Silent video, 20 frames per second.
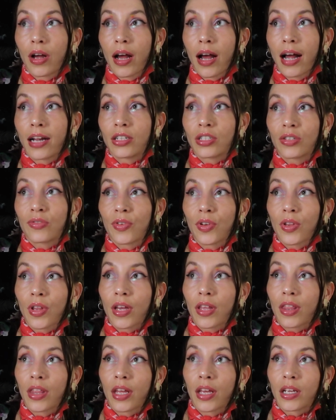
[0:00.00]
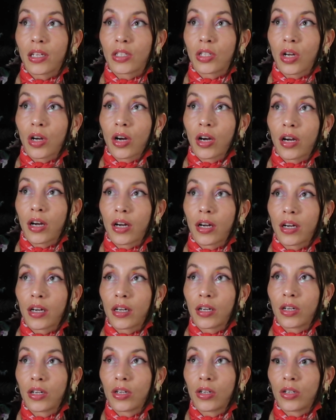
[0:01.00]
I just feel like things are
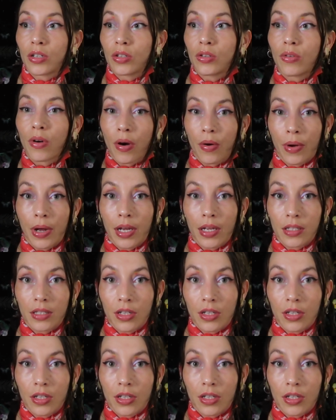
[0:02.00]
growing.